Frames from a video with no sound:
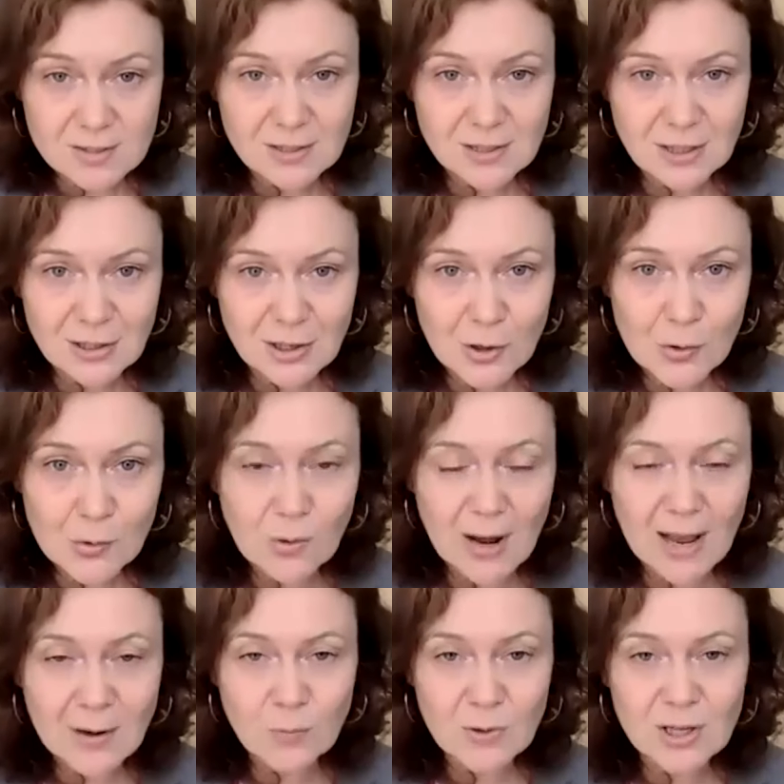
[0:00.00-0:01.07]
you know,
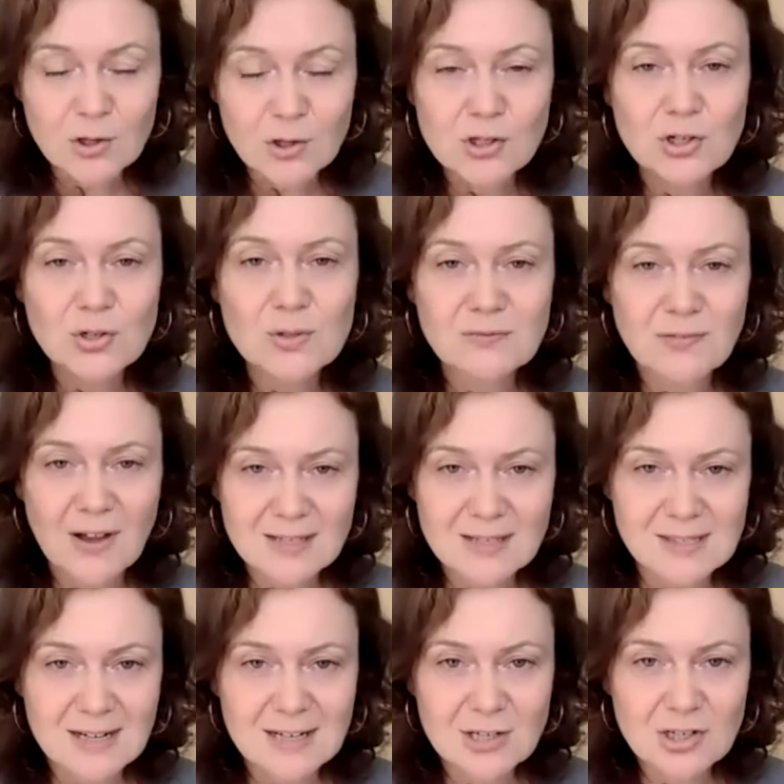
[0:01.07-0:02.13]
and we could use
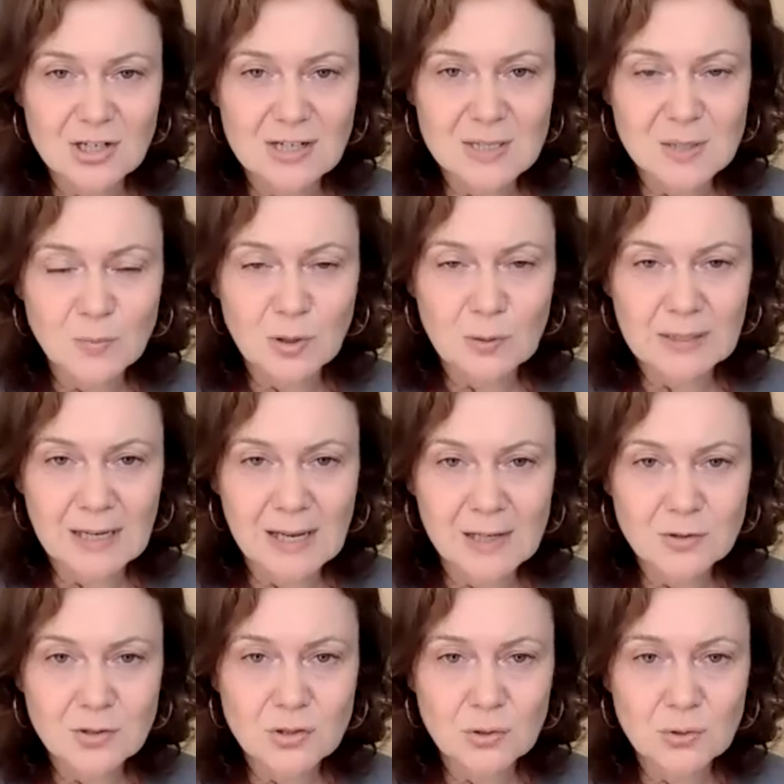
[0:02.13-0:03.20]
vaccination as a public
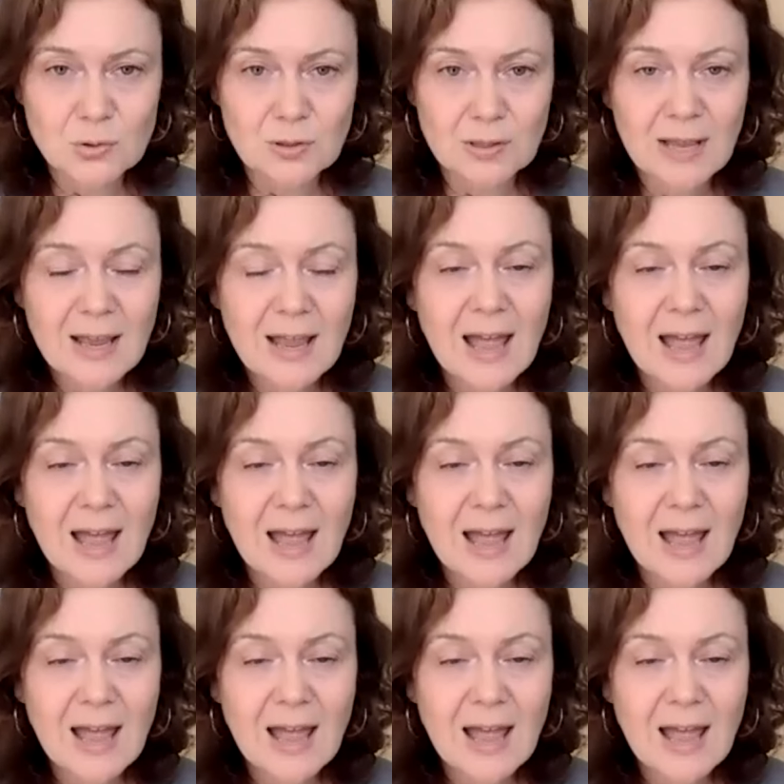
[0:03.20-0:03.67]
health tool